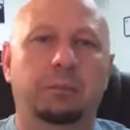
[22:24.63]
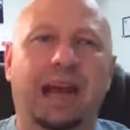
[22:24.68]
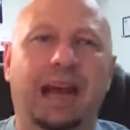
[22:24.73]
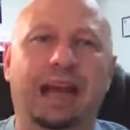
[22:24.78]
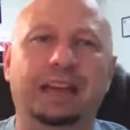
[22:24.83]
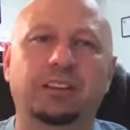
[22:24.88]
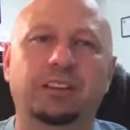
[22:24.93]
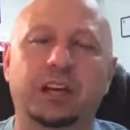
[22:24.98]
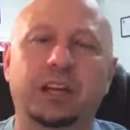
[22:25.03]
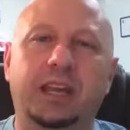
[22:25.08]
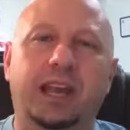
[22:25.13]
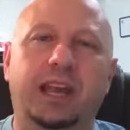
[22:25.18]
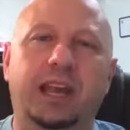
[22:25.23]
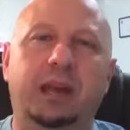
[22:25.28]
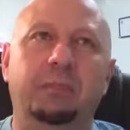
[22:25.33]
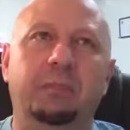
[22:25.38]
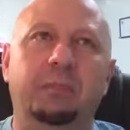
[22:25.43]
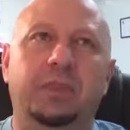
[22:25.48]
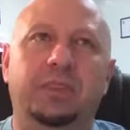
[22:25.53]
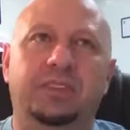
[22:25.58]
i look
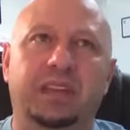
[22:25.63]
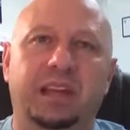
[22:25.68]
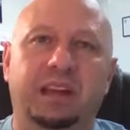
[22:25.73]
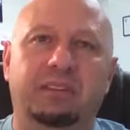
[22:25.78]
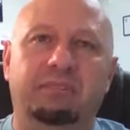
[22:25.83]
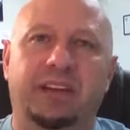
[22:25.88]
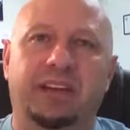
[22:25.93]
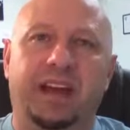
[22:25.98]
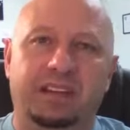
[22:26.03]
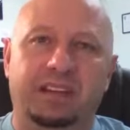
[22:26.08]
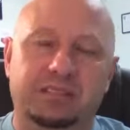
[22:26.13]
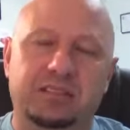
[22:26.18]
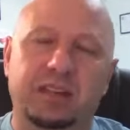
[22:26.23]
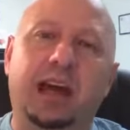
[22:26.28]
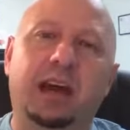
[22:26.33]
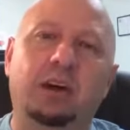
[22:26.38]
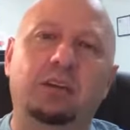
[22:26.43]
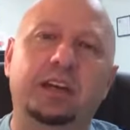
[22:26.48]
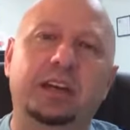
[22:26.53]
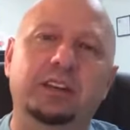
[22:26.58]
at the effects and
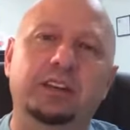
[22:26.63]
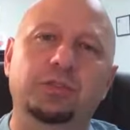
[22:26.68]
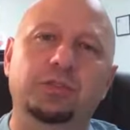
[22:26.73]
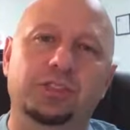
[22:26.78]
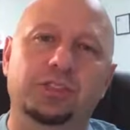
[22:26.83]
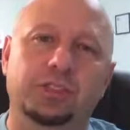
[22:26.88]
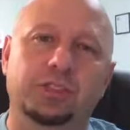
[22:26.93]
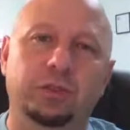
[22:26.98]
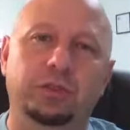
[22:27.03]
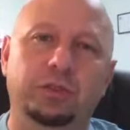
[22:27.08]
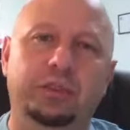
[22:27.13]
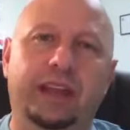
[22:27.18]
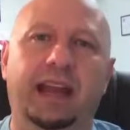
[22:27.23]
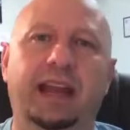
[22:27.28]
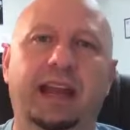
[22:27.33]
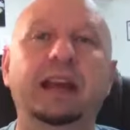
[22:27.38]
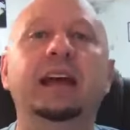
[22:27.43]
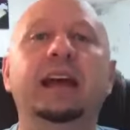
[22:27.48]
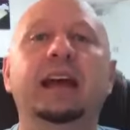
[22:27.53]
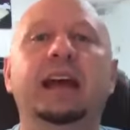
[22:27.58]
how can you sue
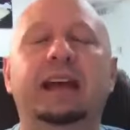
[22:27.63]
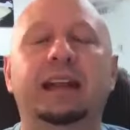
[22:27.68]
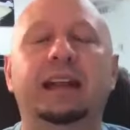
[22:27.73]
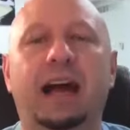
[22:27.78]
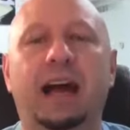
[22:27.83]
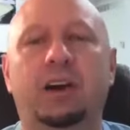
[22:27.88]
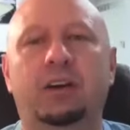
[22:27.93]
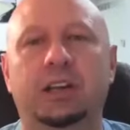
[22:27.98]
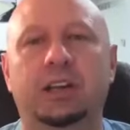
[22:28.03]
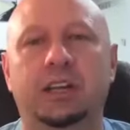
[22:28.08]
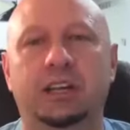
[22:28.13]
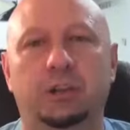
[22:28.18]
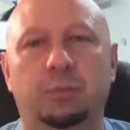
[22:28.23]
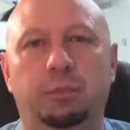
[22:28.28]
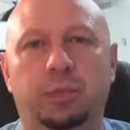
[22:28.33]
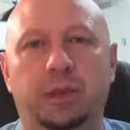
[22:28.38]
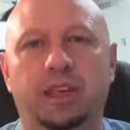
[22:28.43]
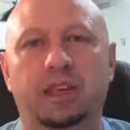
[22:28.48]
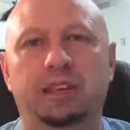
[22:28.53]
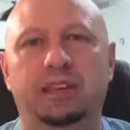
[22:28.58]
that and how can you
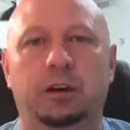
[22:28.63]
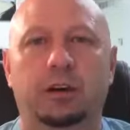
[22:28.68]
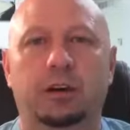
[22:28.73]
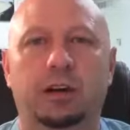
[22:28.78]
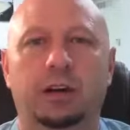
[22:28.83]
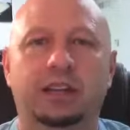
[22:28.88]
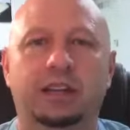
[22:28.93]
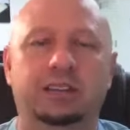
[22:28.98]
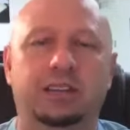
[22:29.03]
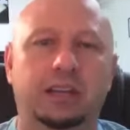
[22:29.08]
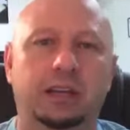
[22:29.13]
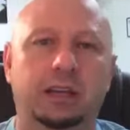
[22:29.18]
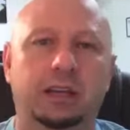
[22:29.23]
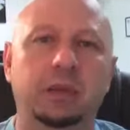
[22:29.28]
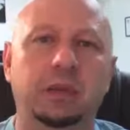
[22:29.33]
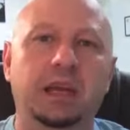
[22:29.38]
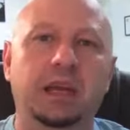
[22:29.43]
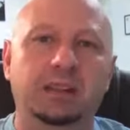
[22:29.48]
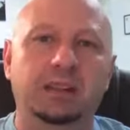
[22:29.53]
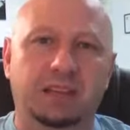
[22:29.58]
be there a team
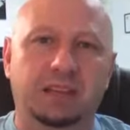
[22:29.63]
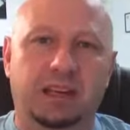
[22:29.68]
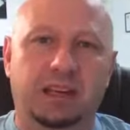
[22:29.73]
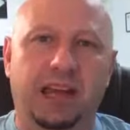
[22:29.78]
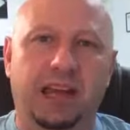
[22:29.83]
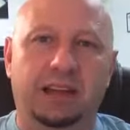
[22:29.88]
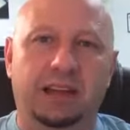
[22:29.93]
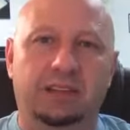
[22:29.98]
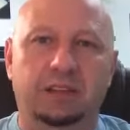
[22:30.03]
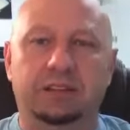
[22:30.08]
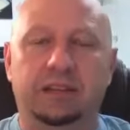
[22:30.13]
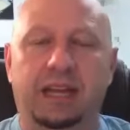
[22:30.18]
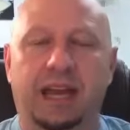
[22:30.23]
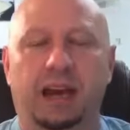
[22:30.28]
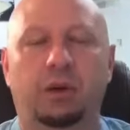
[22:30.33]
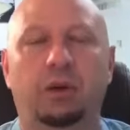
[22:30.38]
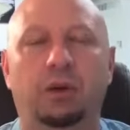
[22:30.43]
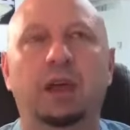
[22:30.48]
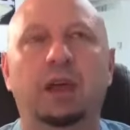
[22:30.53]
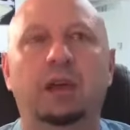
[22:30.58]
together
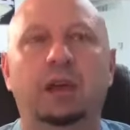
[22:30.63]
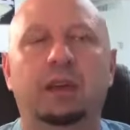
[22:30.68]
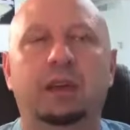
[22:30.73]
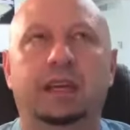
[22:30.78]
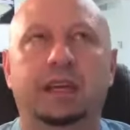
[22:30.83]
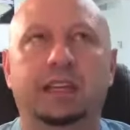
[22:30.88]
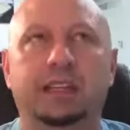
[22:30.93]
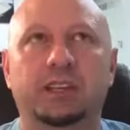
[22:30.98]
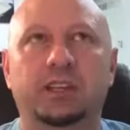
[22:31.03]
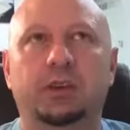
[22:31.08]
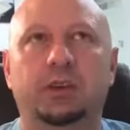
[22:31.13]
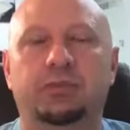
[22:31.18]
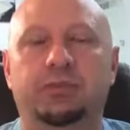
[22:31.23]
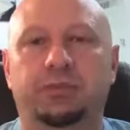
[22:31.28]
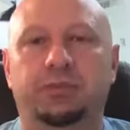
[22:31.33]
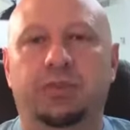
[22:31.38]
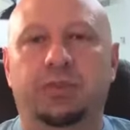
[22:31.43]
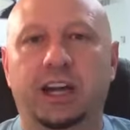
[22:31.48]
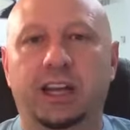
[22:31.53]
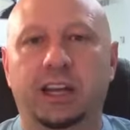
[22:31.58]
now can you
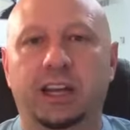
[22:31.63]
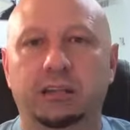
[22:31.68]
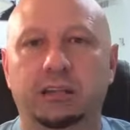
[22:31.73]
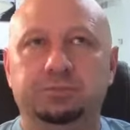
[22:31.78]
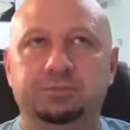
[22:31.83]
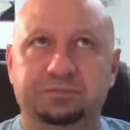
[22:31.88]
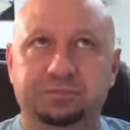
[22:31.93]
fight